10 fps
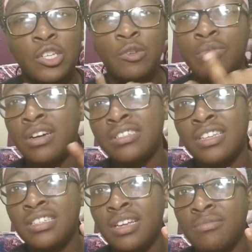the coupon
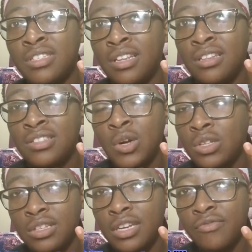said something
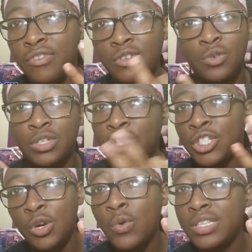totally different or it's
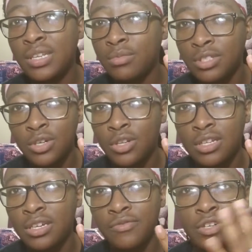showing something
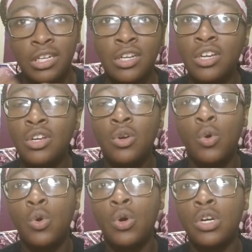totally different
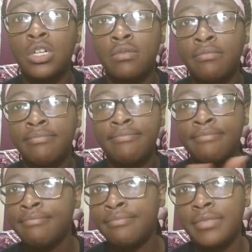or
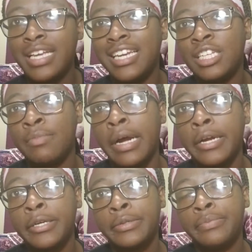it
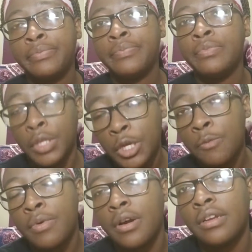expired. The
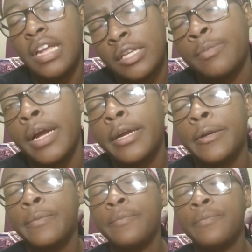coupon expired.